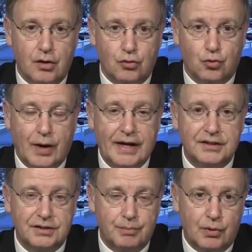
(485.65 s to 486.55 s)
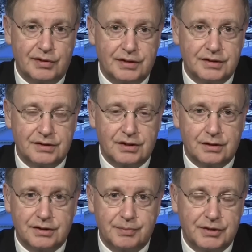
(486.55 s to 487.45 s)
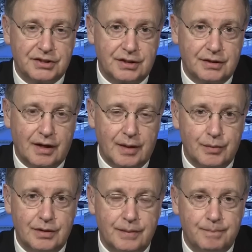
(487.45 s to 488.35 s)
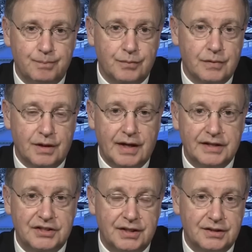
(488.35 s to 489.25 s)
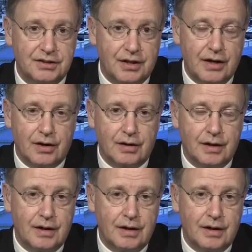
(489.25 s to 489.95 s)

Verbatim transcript: grants motions to dismiss the indictment, the case ends there.